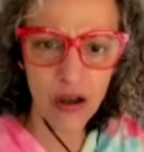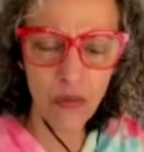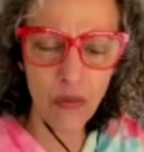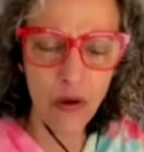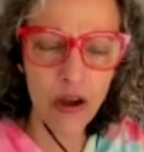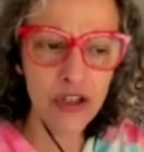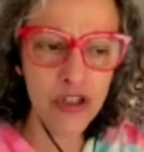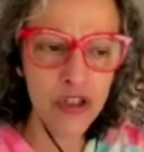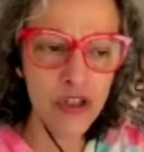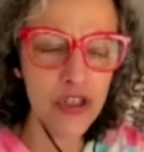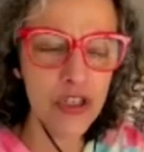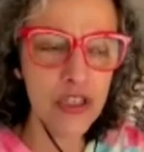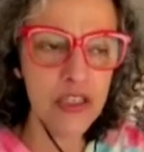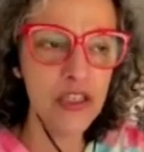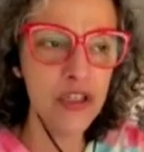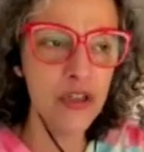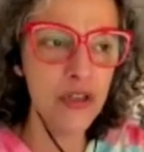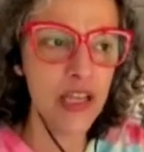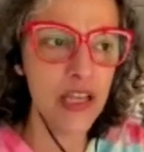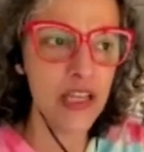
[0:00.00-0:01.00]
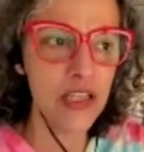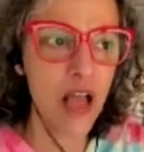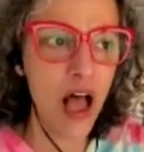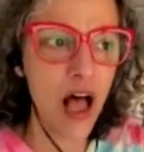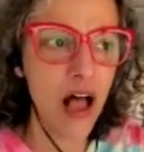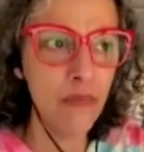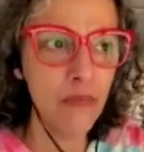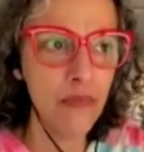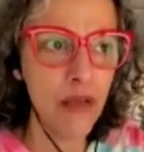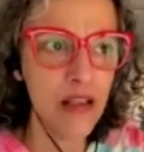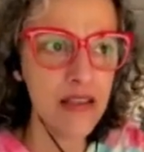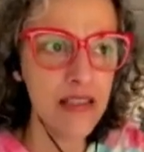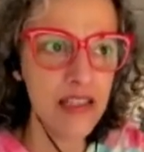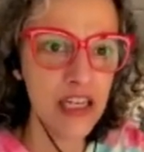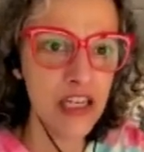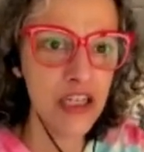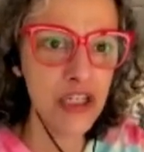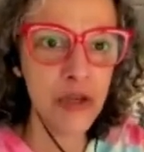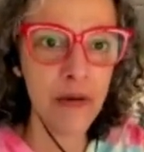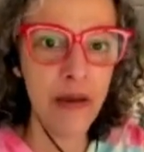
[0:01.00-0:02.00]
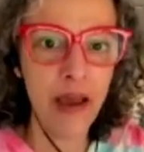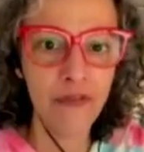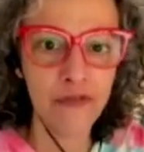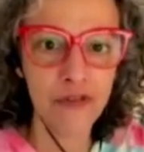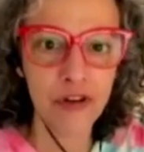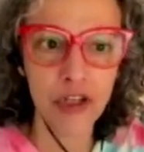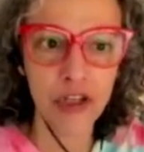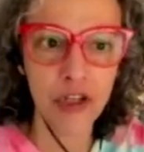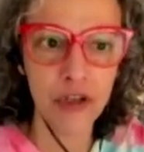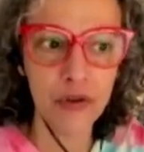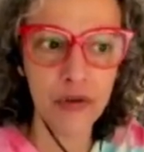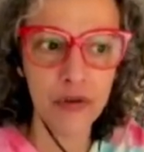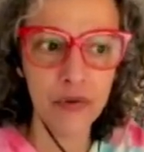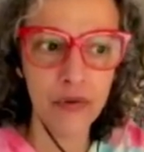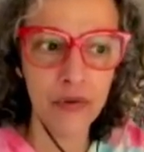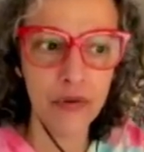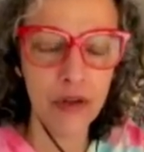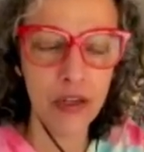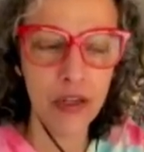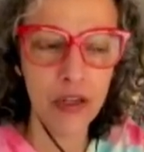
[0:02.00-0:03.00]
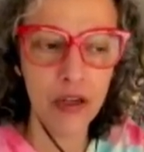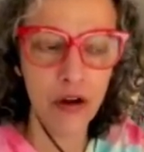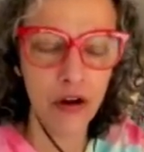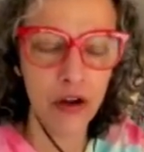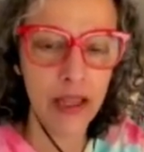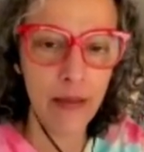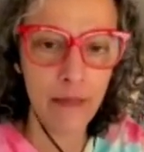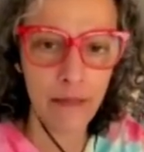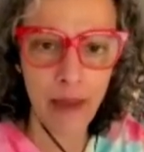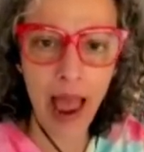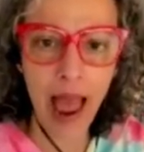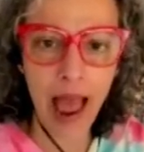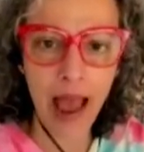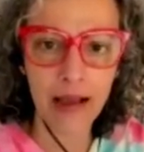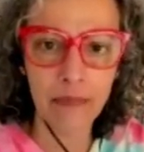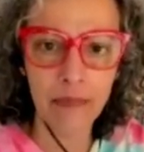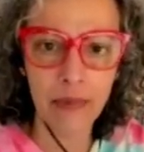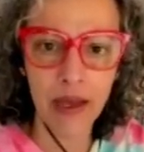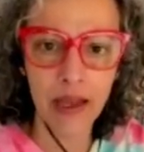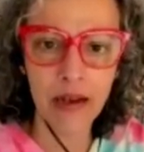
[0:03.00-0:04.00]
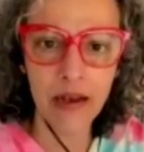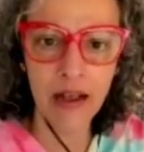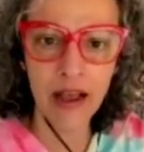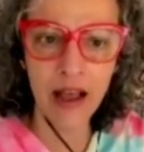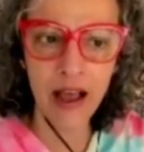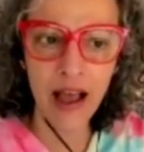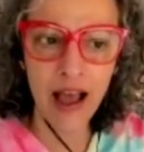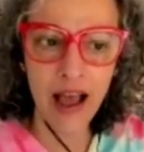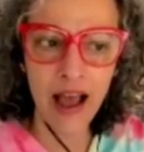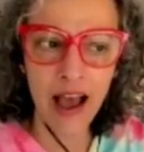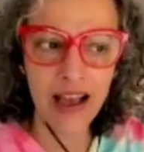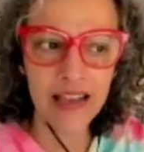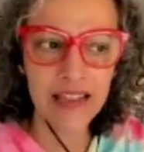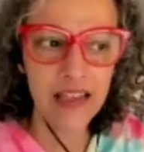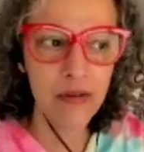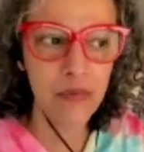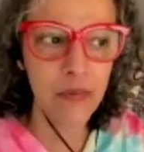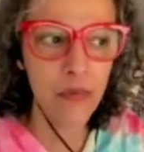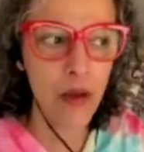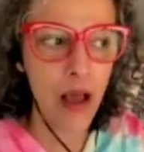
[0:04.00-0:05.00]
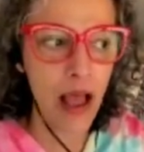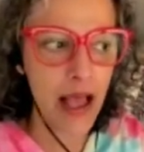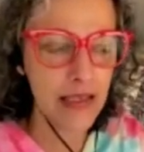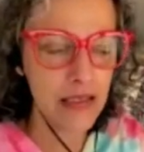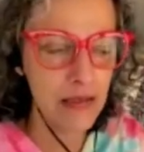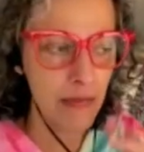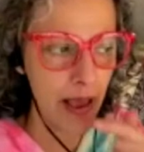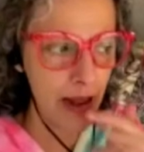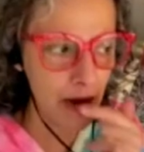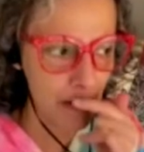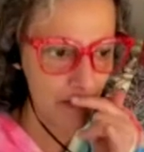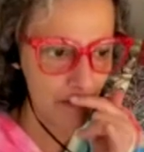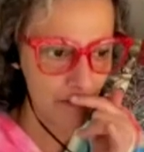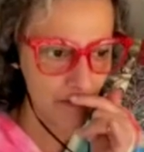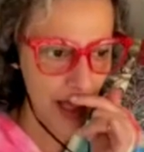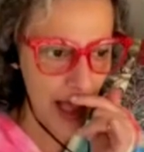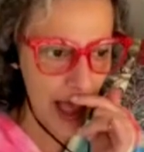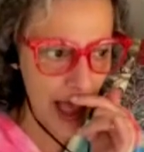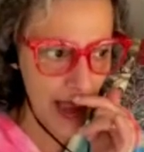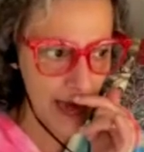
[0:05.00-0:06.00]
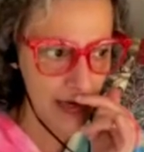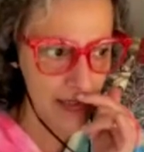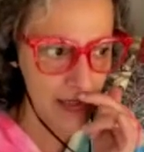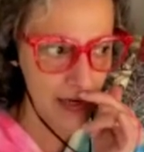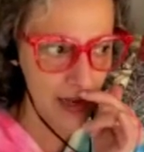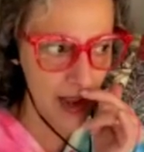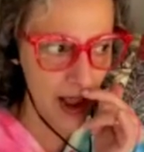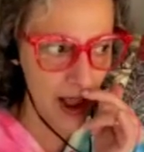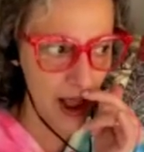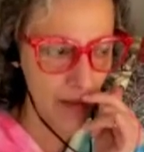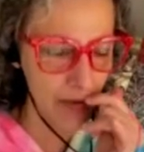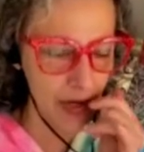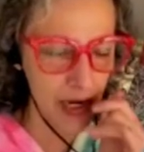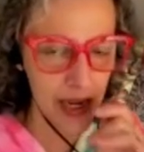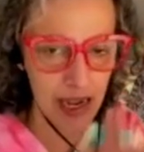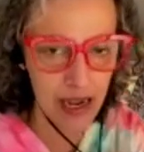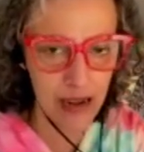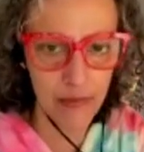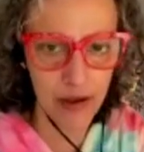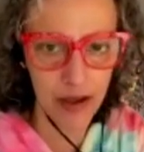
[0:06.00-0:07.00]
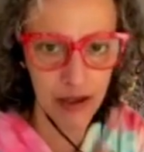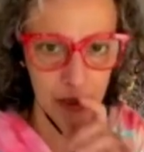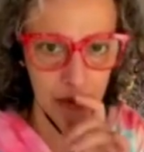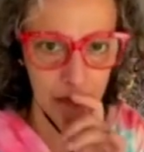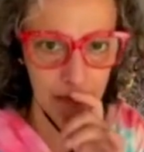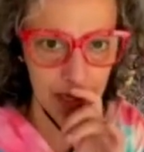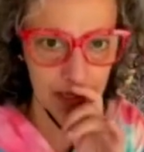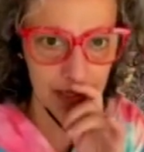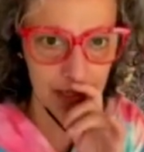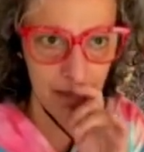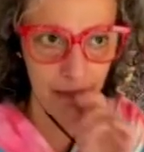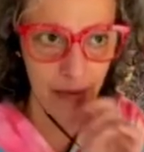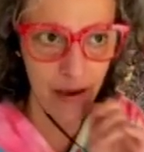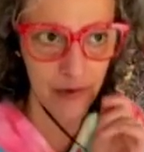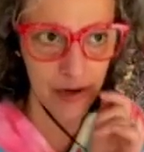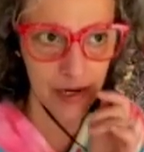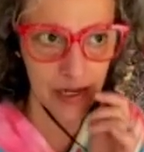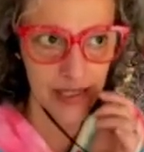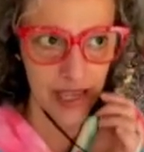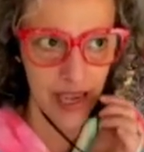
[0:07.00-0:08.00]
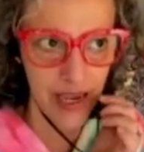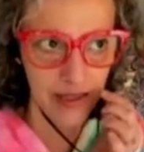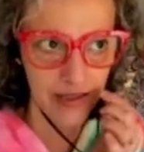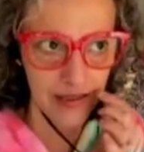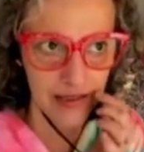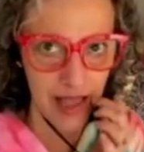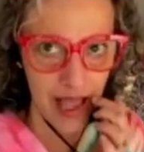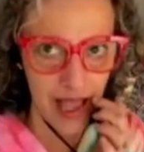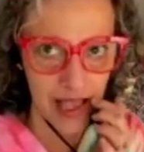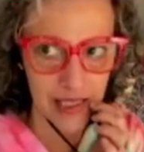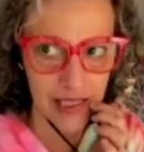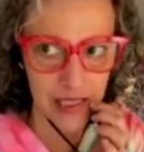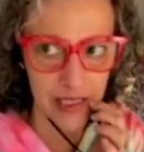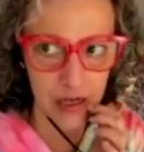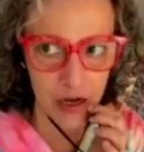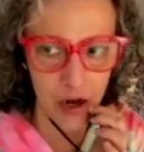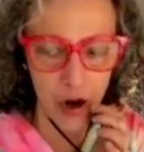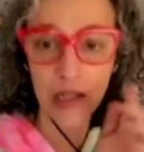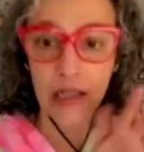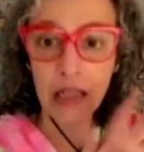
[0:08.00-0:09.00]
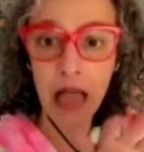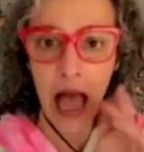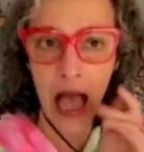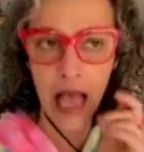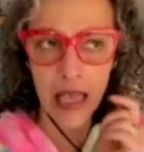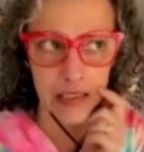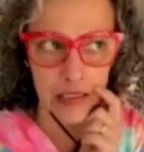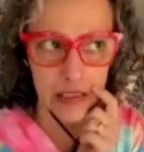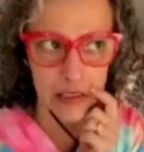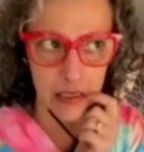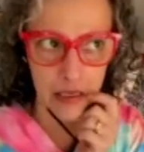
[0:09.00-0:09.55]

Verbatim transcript: Why don't you just do this? I'll, I'll send it to you after you either get back. But I said, as a matter of fact, I'm going to email you because I might want to take a lesson or class.